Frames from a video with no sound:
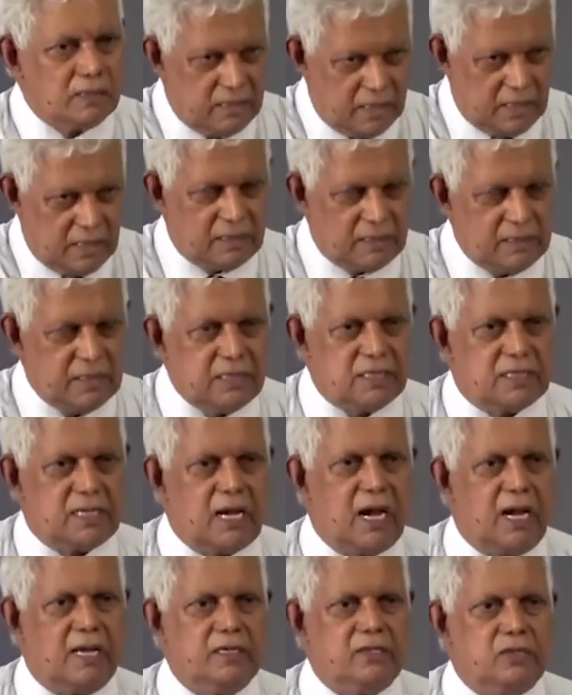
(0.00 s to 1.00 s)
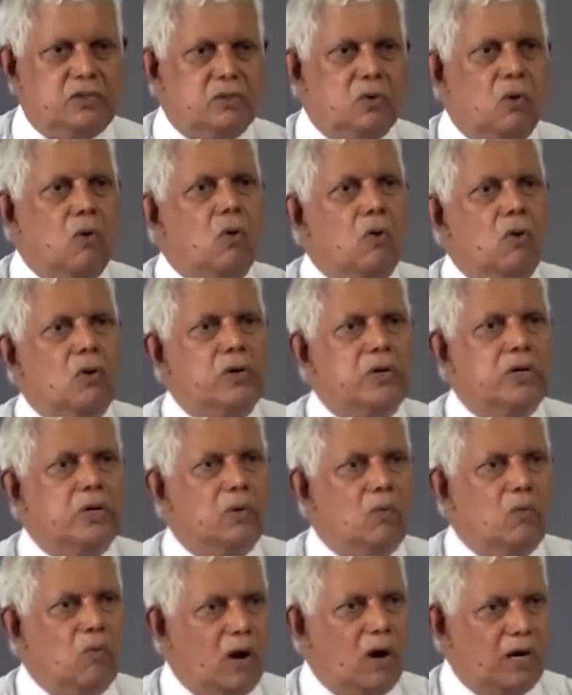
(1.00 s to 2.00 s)
a desire to own
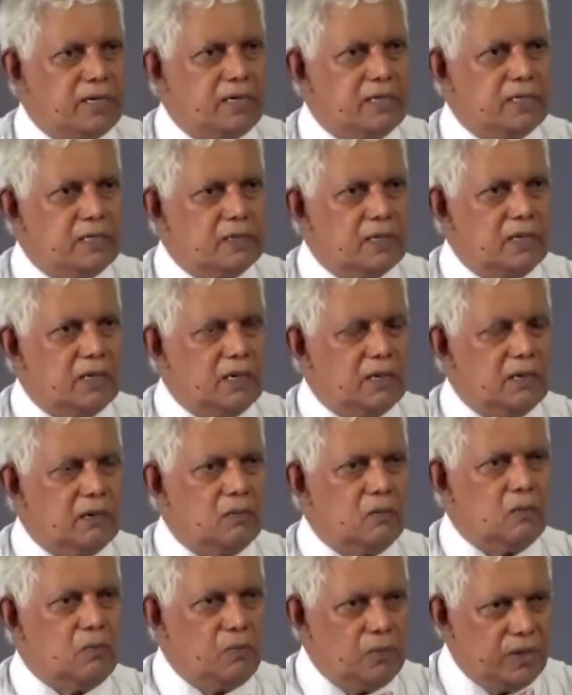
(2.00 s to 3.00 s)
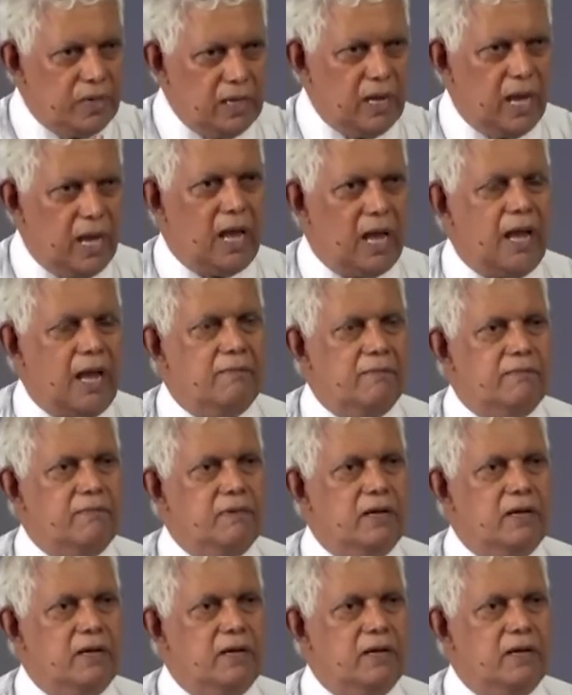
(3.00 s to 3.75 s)
what we have,